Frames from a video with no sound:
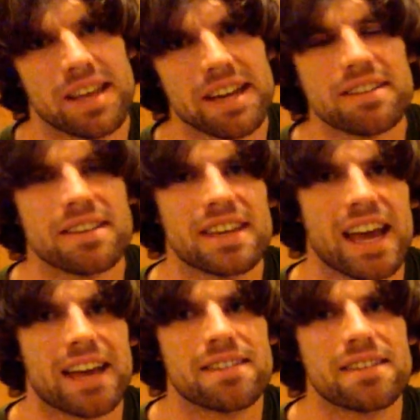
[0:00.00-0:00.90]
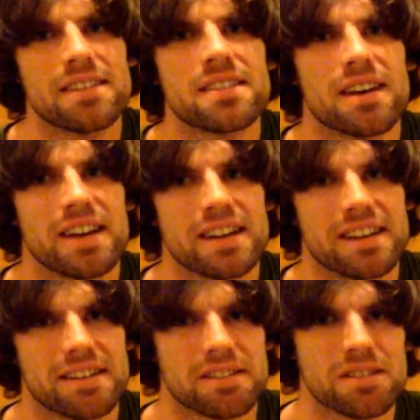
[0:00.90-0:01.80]
link to the Etsy site
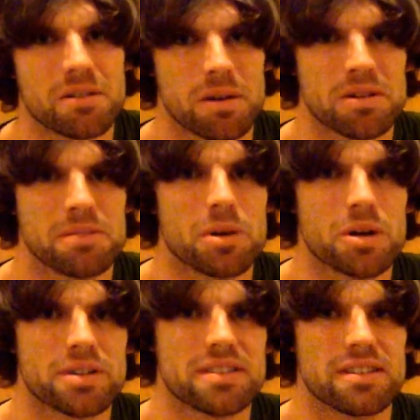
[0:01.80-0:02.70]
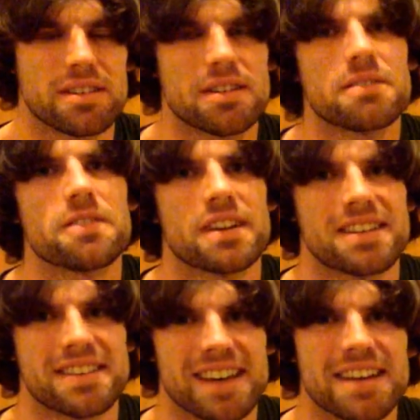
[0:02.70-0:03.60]
in our description box so you can find
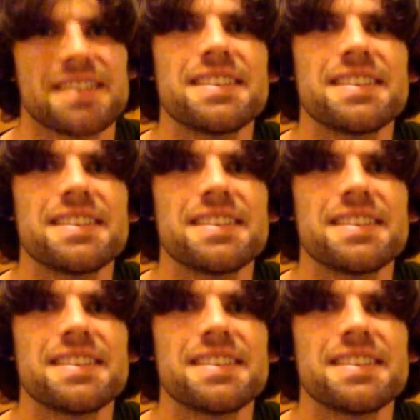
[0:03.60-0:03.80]
it there.